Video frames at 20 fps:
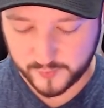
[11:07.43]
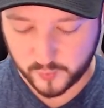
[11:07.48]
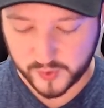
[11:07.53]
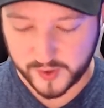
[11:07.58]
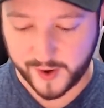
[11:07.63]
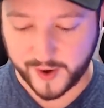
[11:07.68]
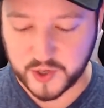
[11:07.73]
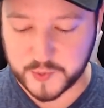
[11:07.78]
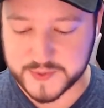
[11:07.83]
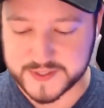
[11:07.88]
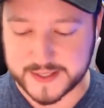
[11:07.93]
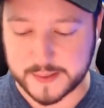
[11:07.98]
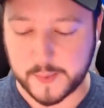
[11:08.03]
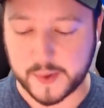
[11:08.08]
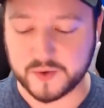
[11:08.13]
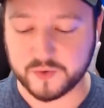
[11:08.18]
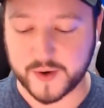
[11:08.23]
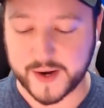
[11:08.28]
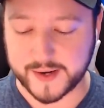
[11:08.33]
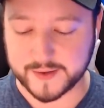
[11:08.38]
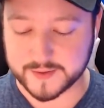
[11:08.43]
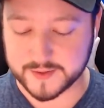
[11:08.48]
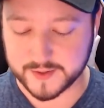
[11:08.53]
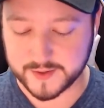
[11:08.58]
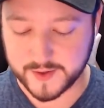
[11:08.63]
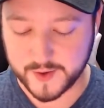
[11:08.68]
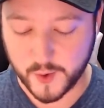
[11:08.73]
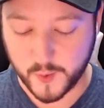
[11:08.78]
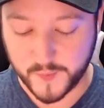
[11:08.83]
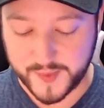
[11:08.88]
one hundred percent win rate.
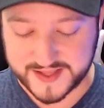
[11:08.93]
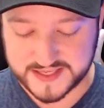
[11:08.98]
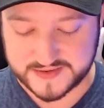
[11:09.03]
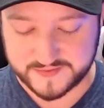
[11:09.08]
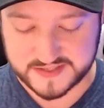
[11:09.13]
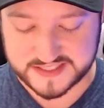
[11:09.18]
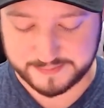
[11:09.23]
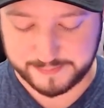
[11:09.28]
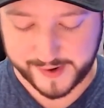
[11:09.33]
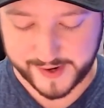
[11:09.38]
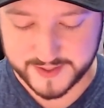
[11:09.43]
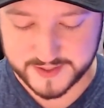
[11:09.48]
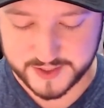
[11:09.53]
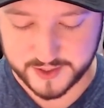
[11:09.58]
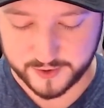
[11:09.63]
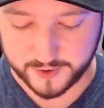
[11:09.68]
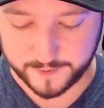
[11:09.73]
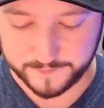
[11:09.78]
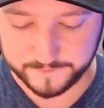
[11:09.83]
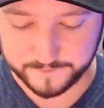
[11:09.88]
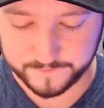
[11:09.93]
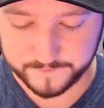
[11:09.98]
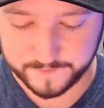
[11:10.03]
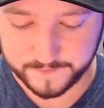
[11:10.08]
That's even spicier.